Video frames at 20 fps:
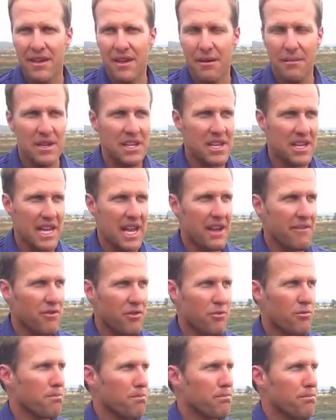I mean, you can have
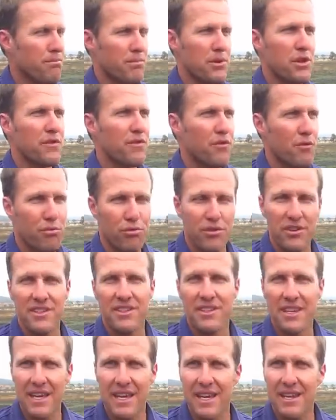beautiful,
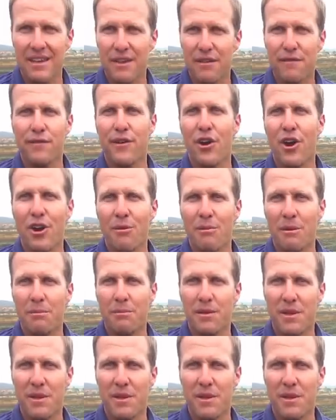pristine environment,